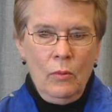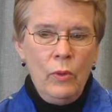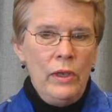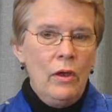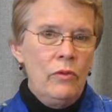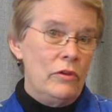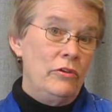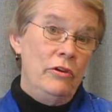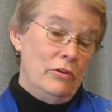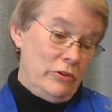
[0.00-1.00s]
We know that
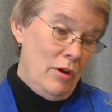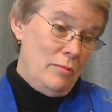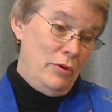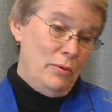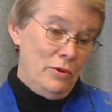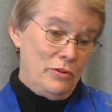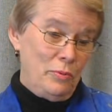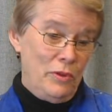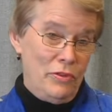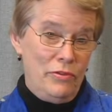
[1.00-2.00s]
students come to us
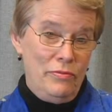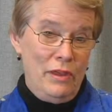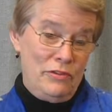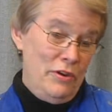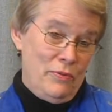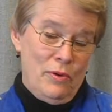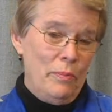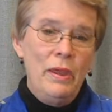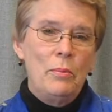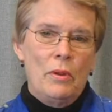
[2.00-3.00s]
as different
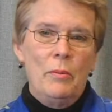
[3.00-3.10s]
people.